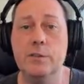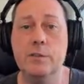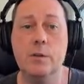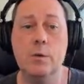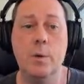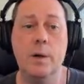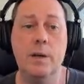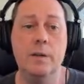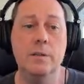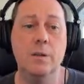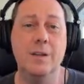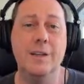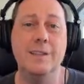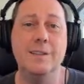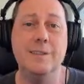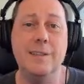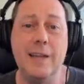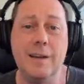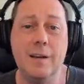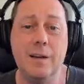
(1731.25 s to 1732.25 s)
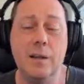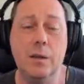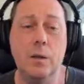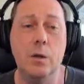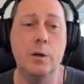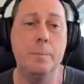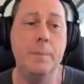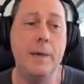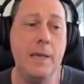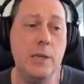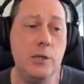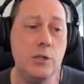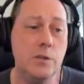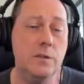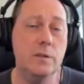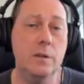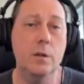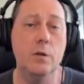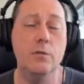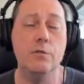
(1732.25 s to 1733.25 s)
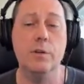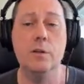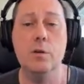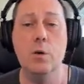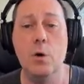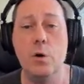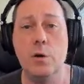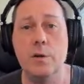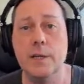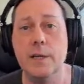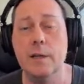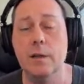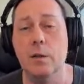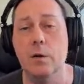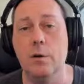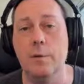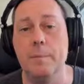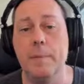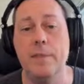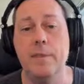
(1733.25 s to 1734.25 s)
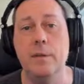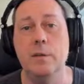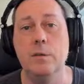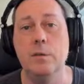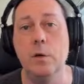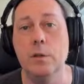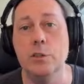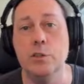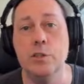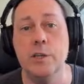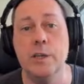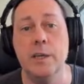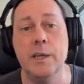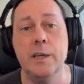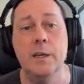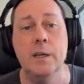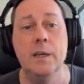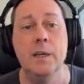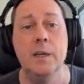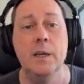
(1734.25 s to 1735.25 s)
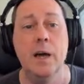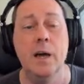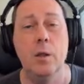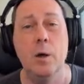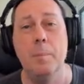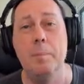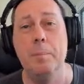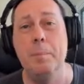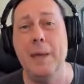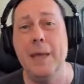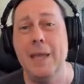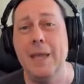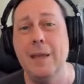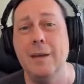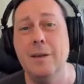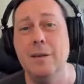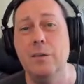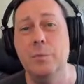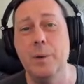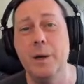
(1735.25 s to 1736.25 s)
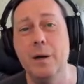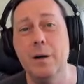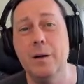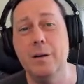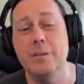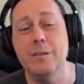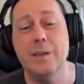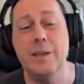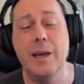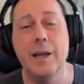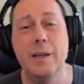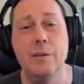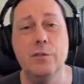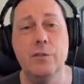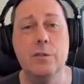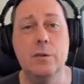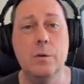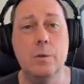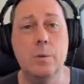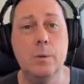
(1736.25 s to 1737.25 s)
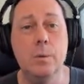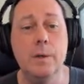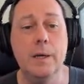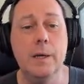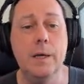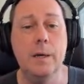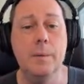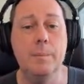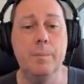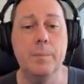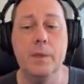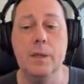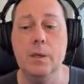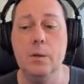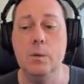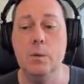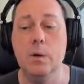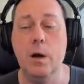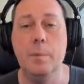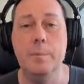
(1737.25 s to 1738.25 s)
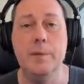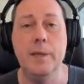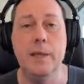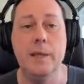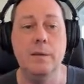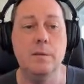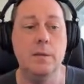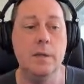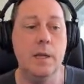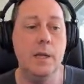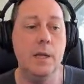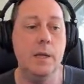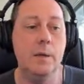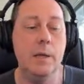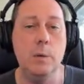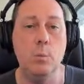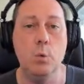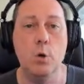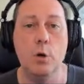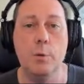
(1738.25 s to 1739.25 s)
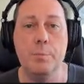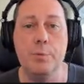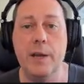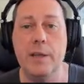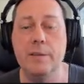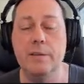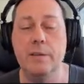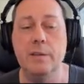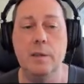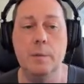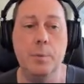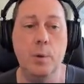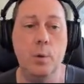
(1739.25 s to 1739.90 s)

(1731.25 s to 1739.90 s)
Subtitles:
It requires a lot of data, a lot of patience, a lot of recording, a lot of methodology, a lot of pain as well, because you can't just go, updating in WordPress in the